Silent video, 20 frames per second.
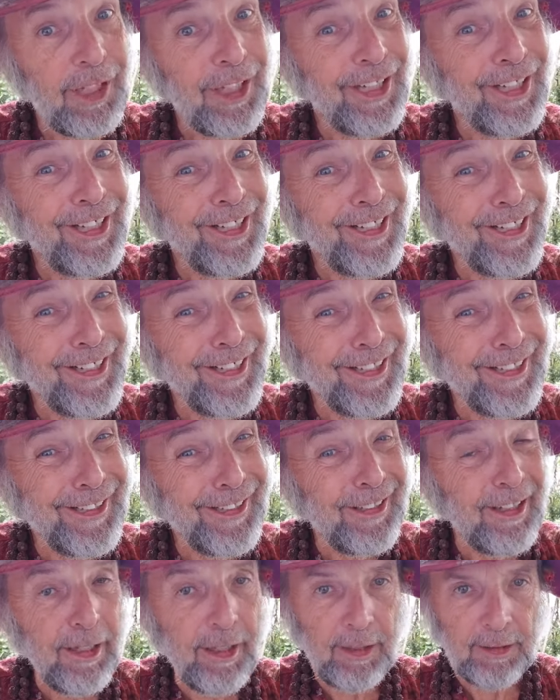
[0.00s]
good
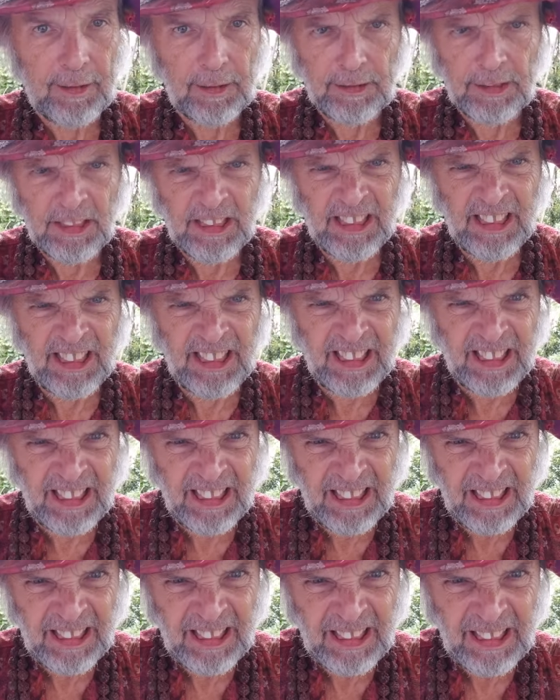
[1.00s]
and
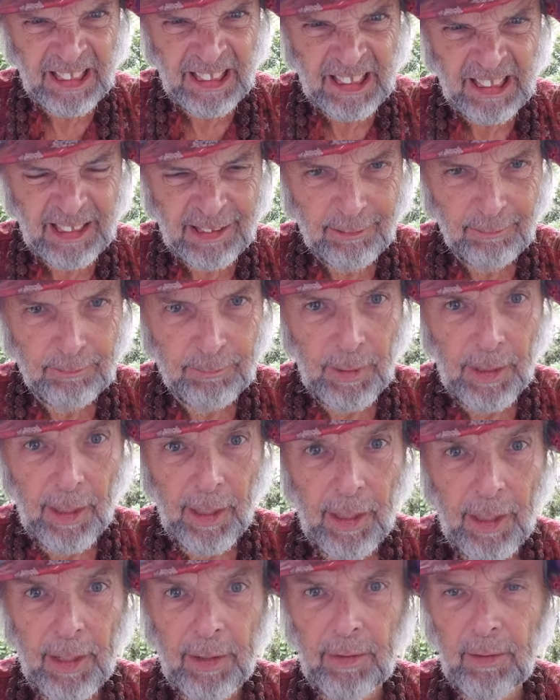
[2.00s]

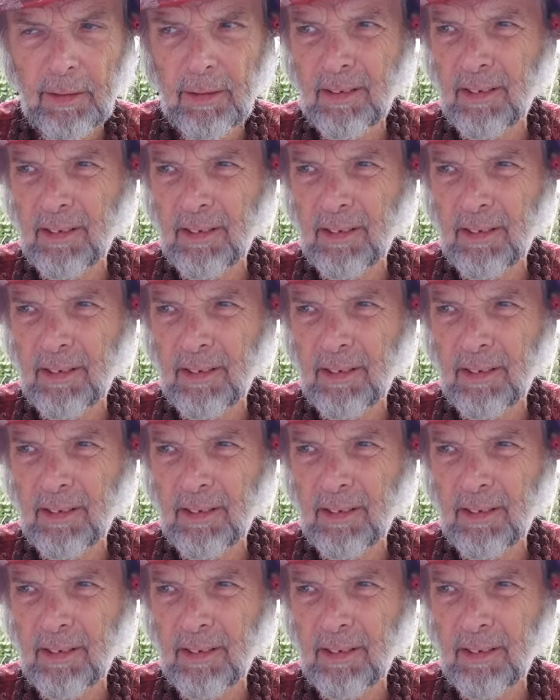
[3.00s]
bad